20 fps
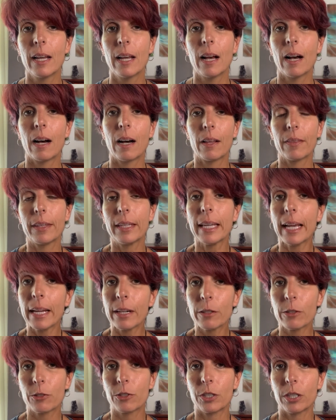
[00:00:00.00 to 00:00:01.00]
the
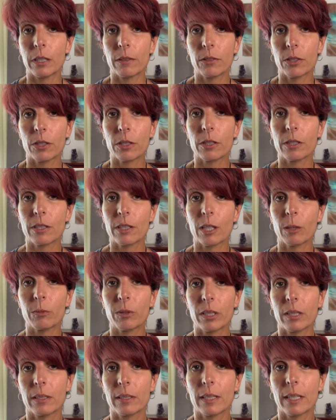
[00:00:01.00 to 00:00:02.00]
energy of certain
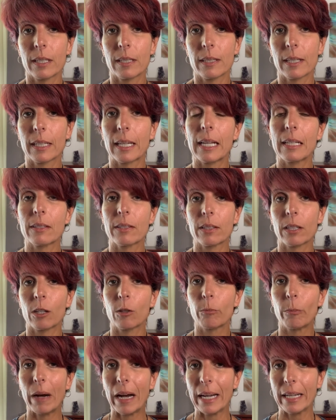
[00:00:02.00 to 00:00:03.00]
substances against our
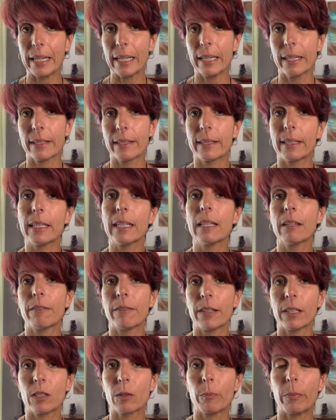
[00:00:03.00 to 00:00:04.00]
body to see if
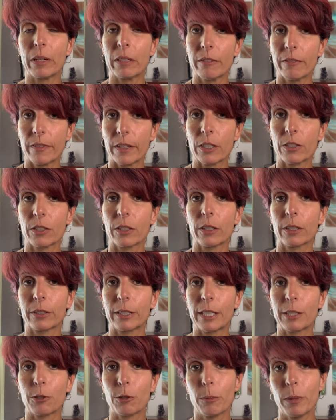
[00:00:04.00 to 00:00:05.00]
it's beneficial or
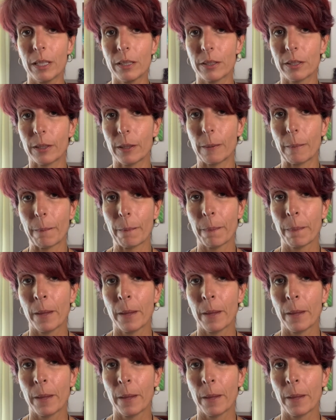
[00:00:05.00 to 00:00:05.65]
detrimental.